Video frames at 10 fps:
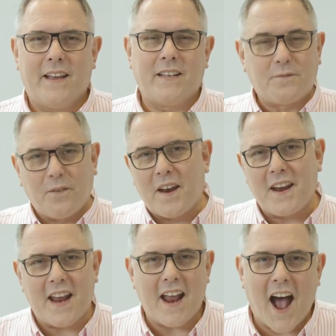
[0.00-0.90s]
It's
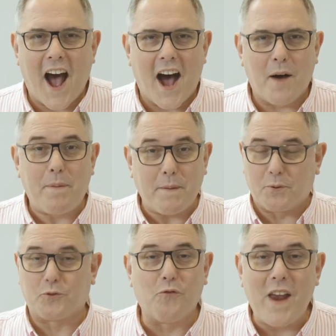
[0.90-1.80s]
funny,
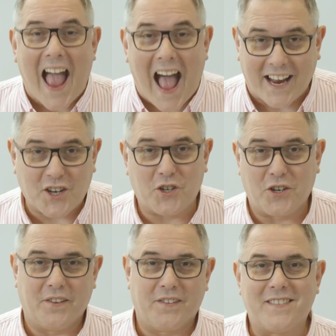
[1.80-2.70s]
people's
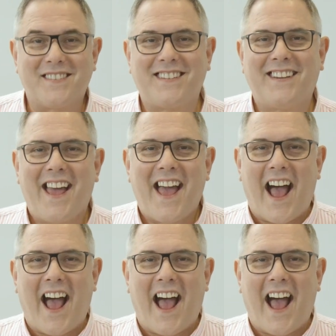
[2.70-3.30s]
reactions